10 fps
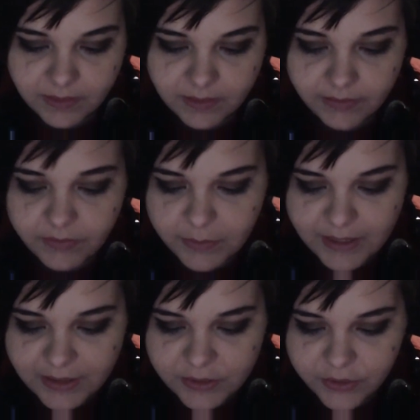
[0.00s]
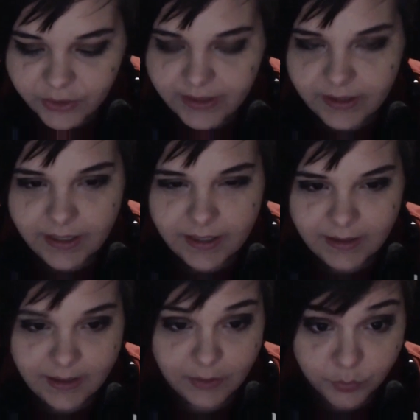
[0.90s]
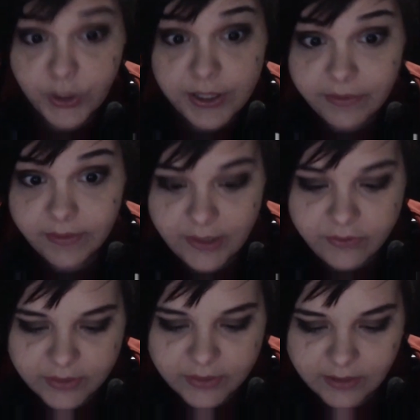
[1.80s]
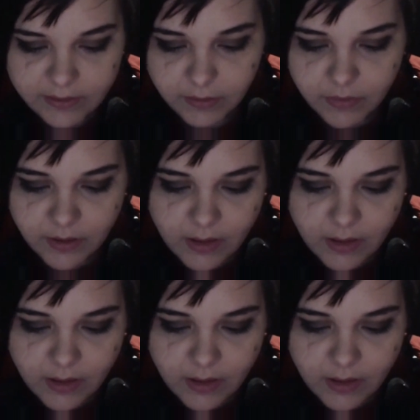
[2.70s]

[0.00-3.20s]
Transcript: Give them history and breathe life into them.